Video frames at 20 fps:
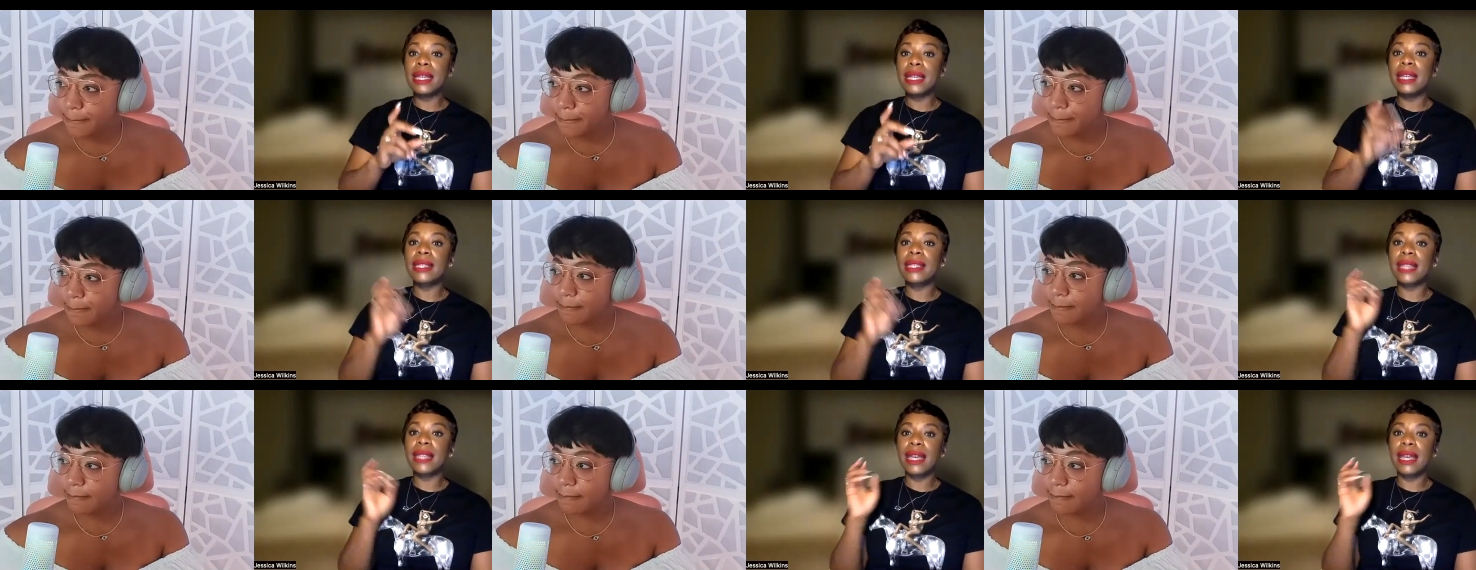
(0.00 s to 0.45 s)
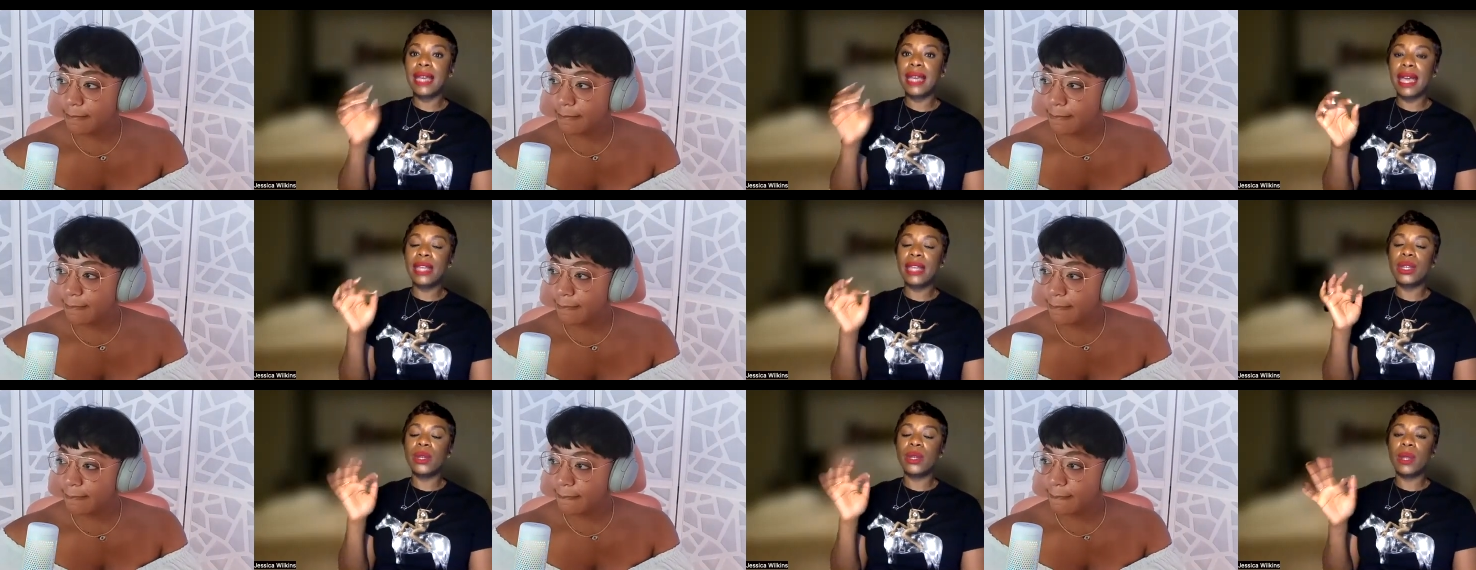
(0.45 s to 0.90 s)
Speaker 1: because
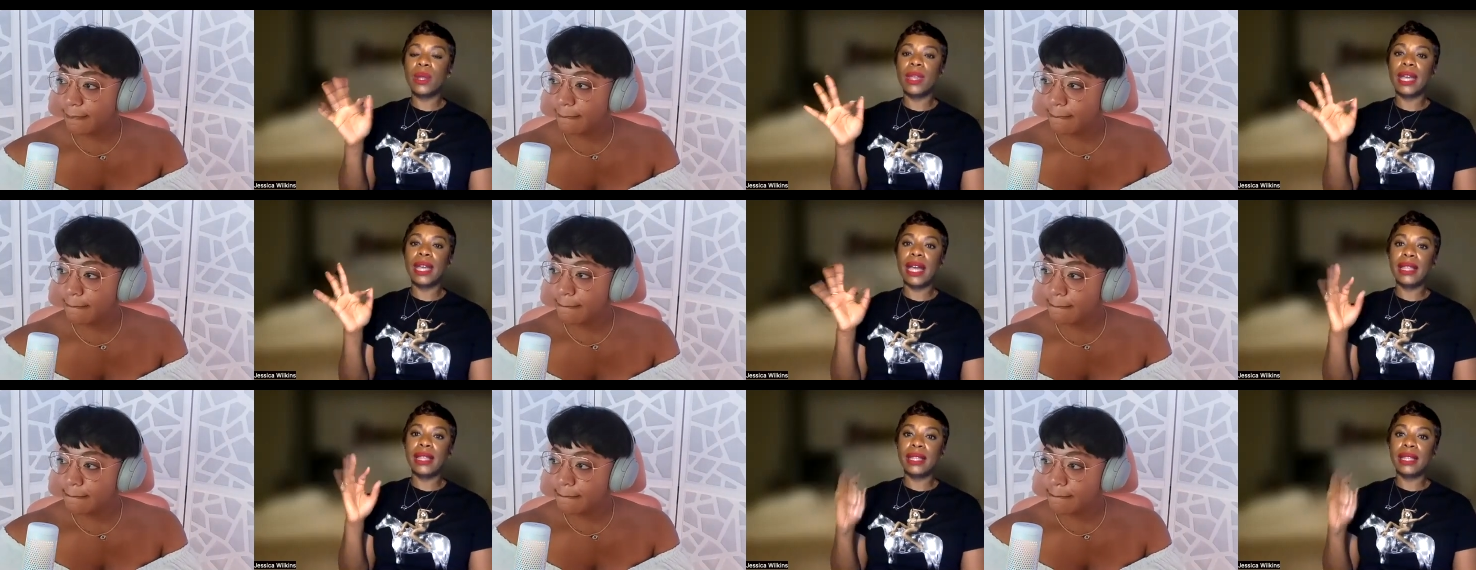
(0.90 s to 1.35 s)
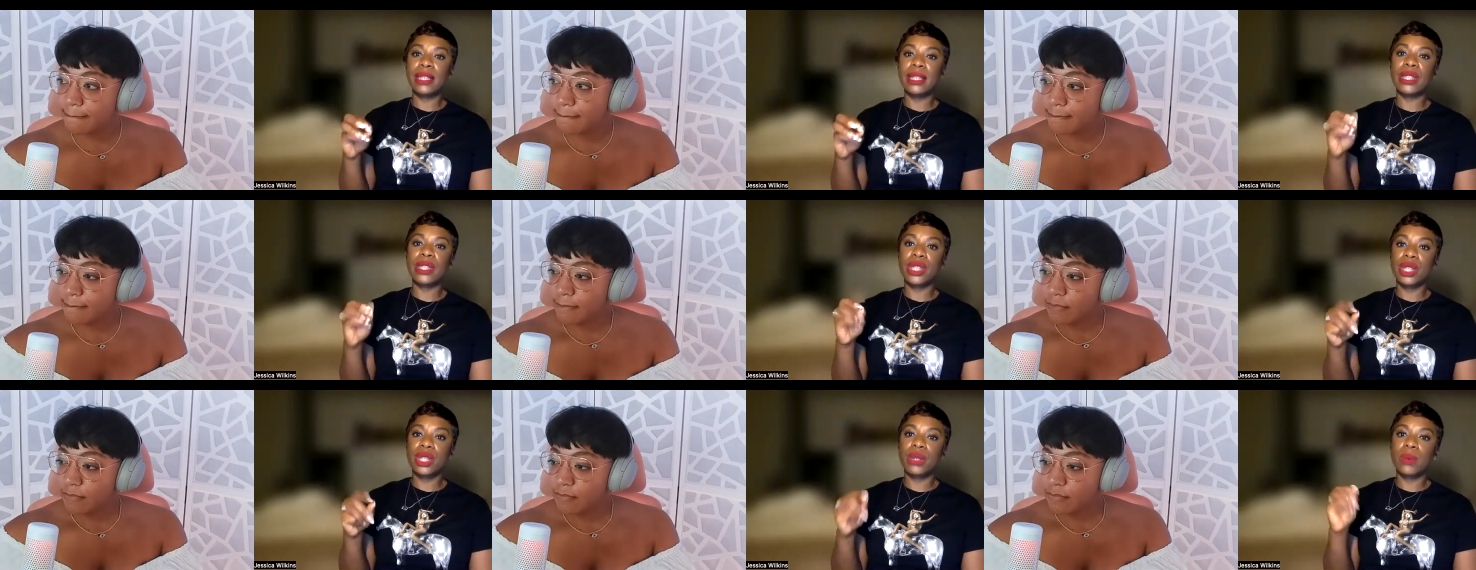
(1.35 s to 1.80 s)
again, you know, like I
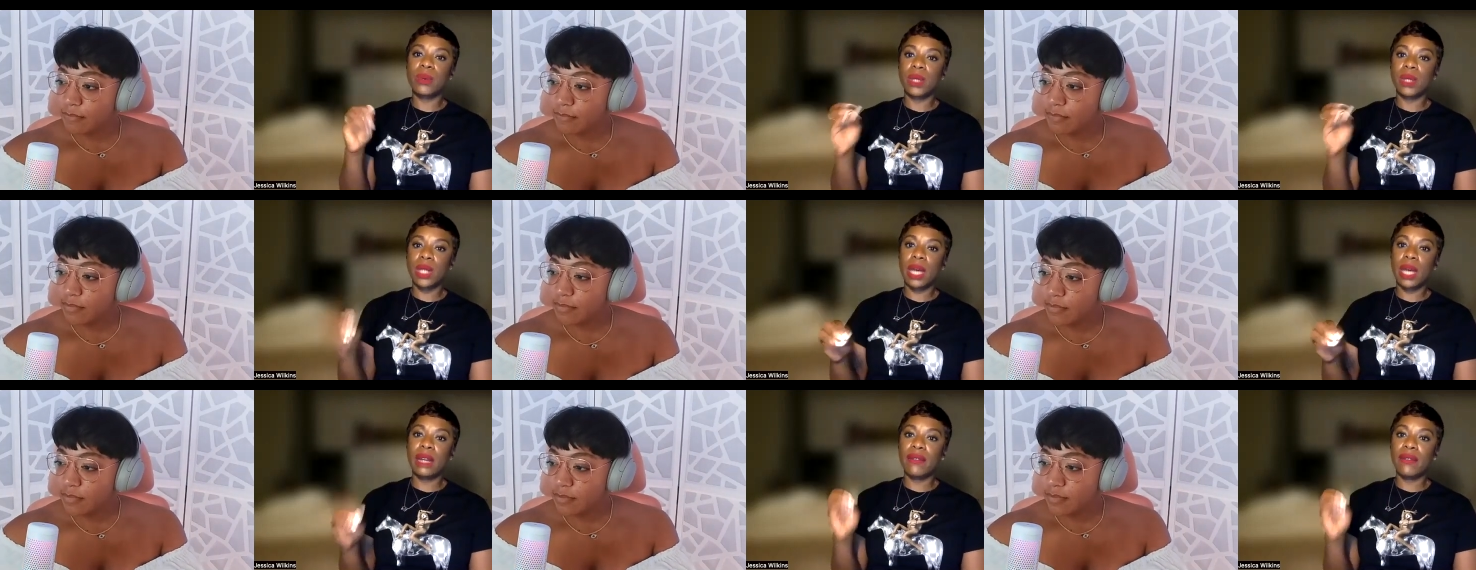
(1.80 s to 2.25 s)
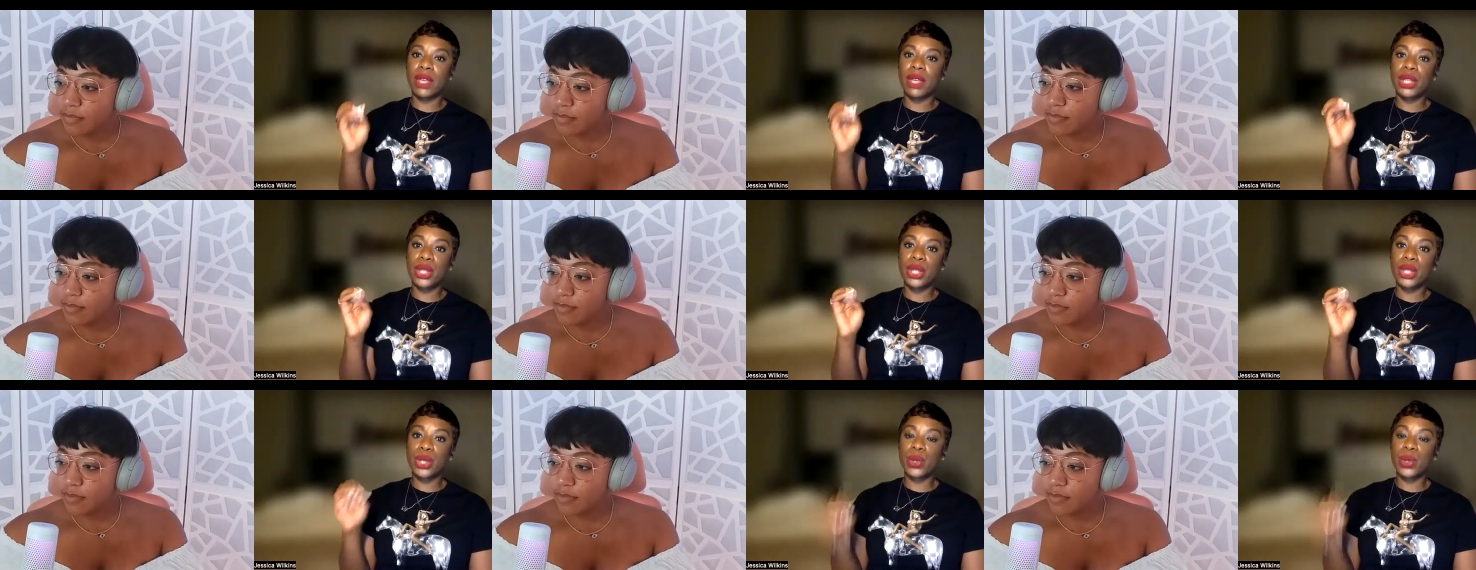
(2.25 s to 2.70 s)
listened to a lot of
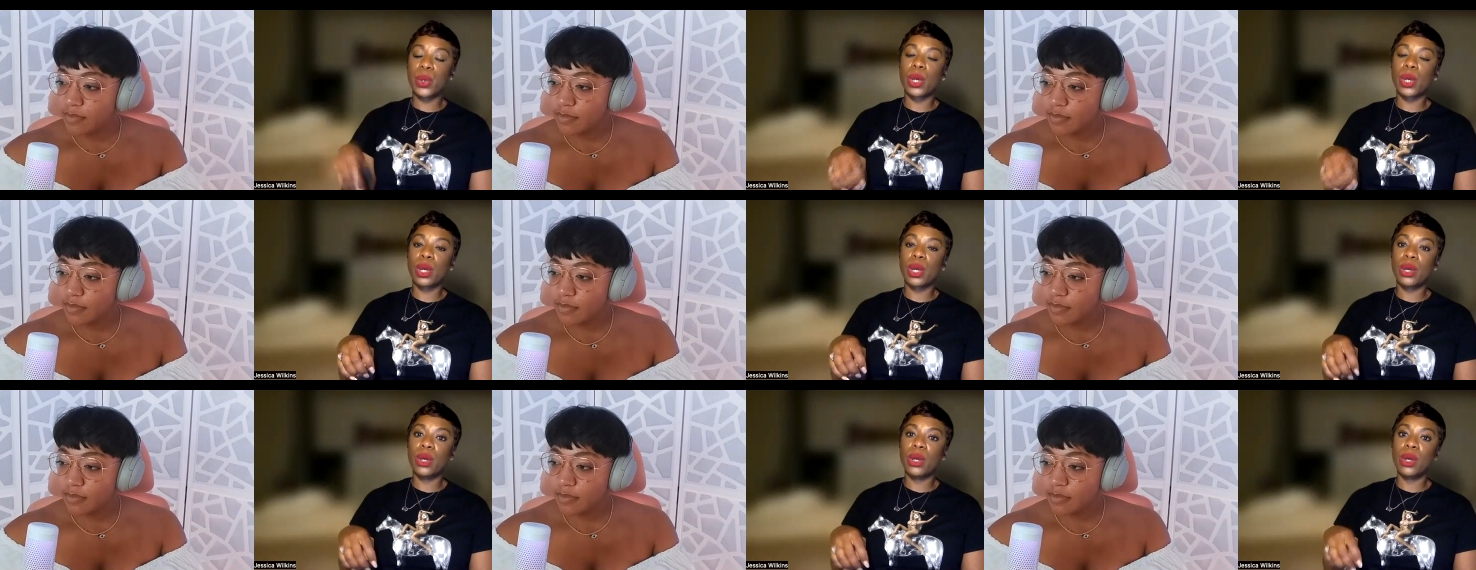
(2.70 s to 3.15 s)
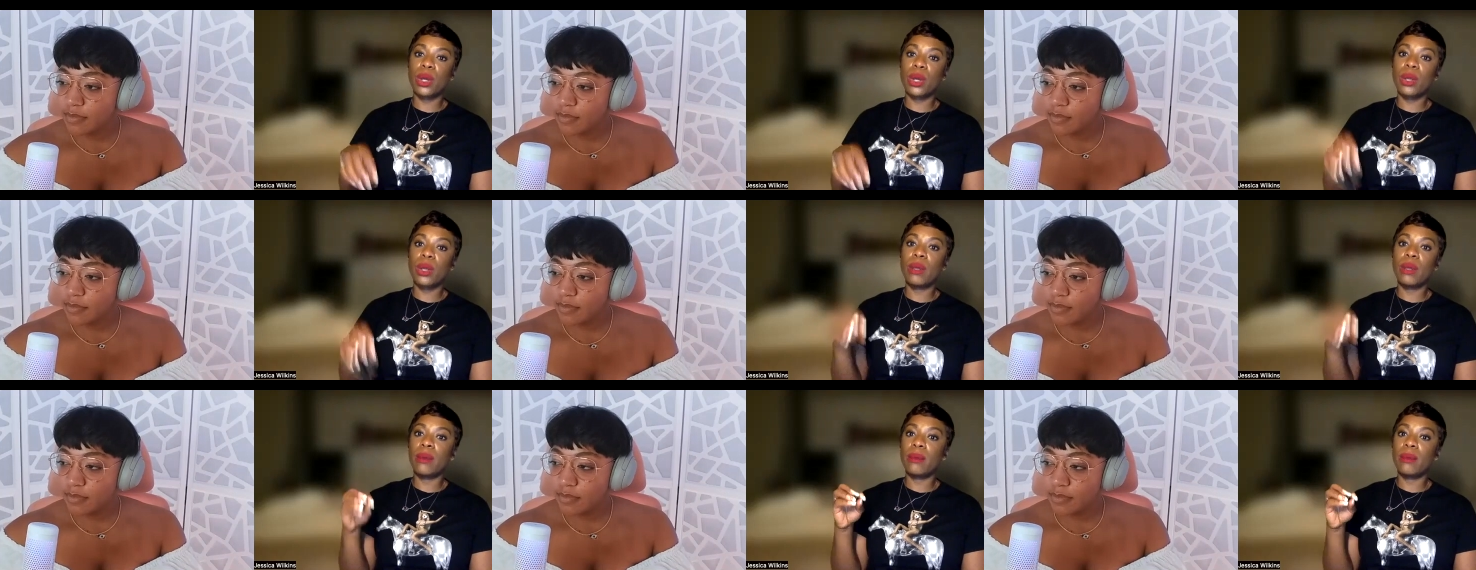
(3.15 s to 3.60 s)

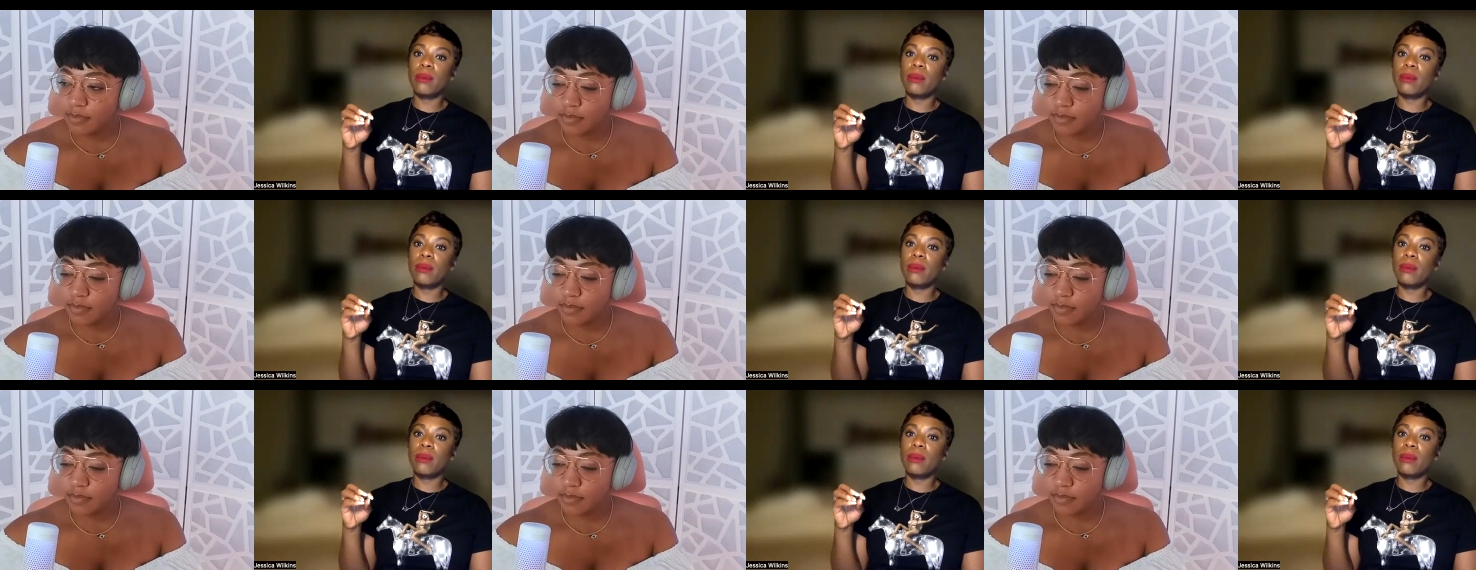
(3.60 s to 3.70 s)
historical